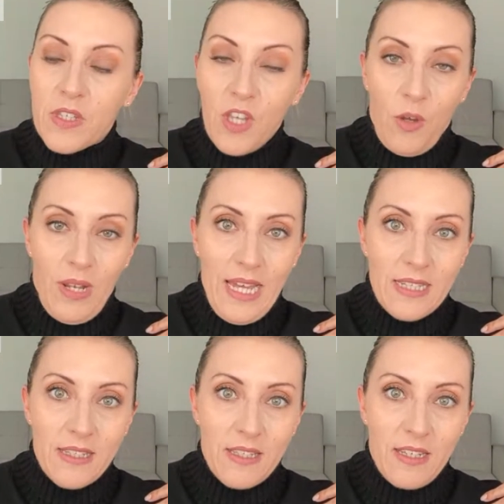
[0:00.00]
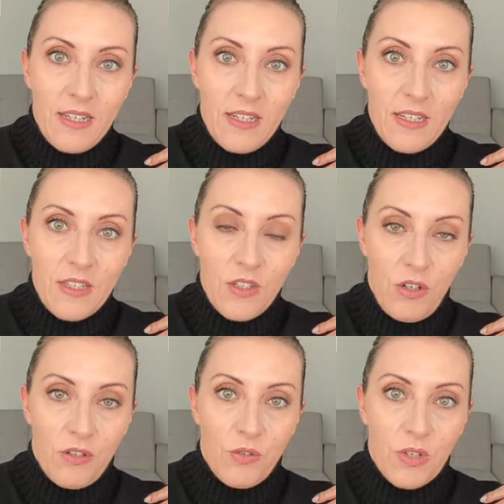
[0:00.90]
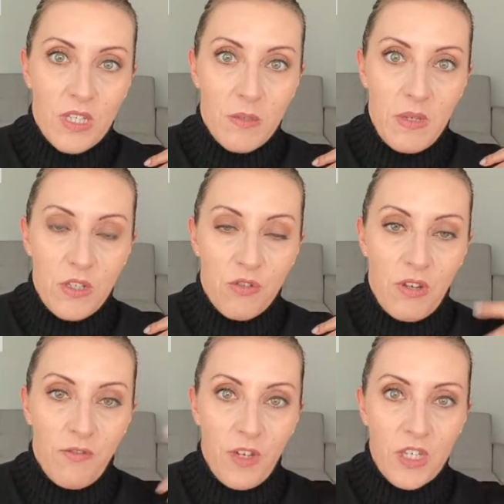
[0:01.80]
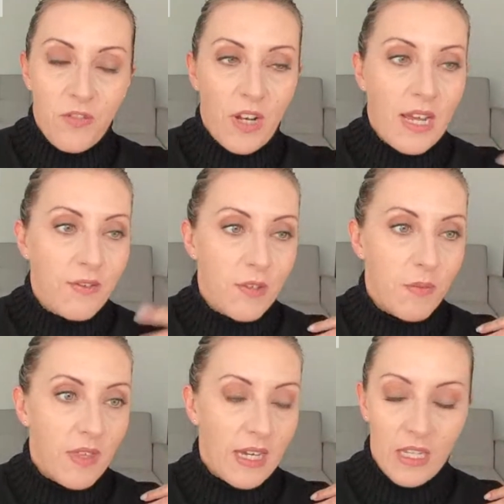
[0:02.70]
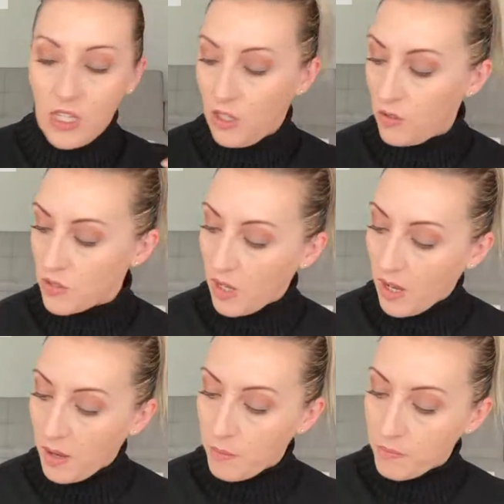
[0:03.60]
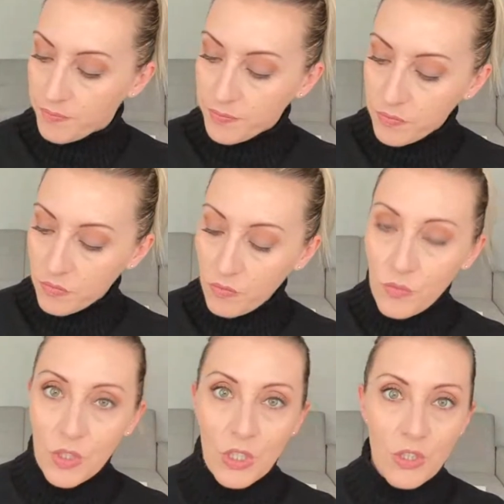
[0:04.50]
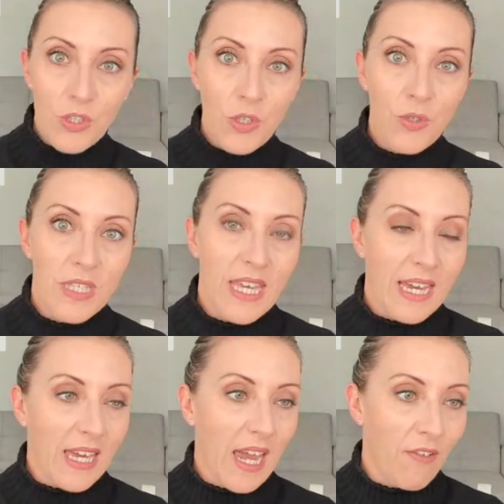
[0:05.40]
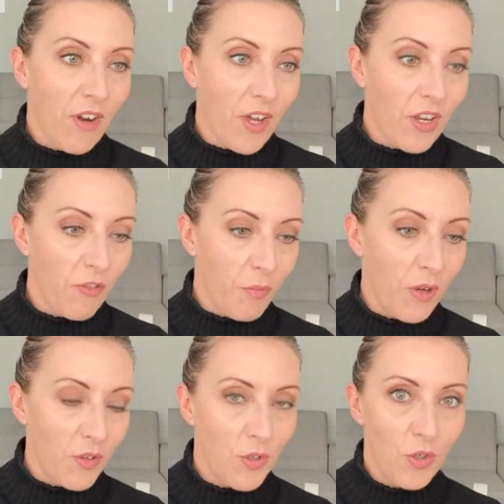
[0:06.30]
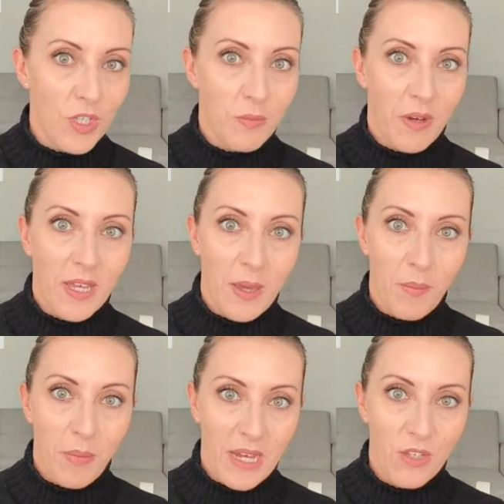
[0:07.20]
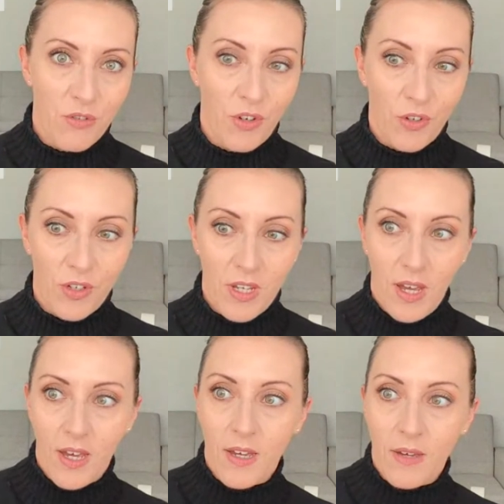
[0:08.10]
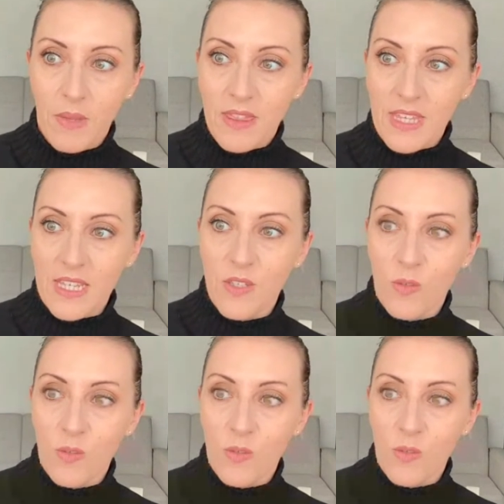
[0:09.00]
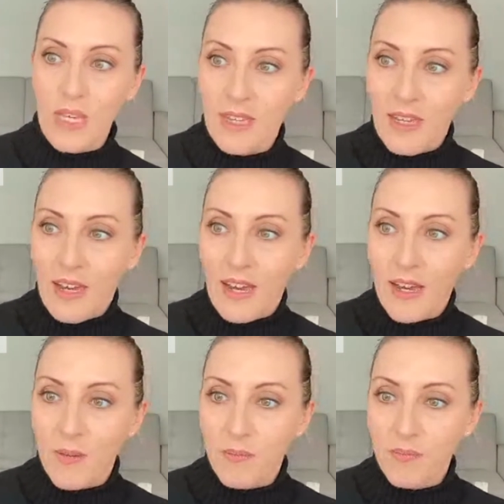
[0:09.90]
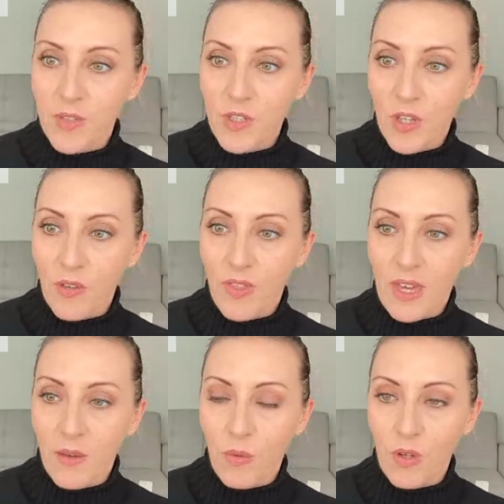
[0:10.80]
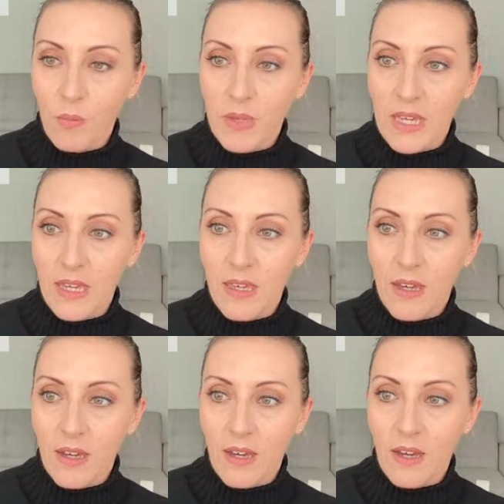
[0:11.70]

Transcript: So let's start talking some history. First of all, I have some thank yous. Susie and Caroline have both joined my Patreon this week. So they will be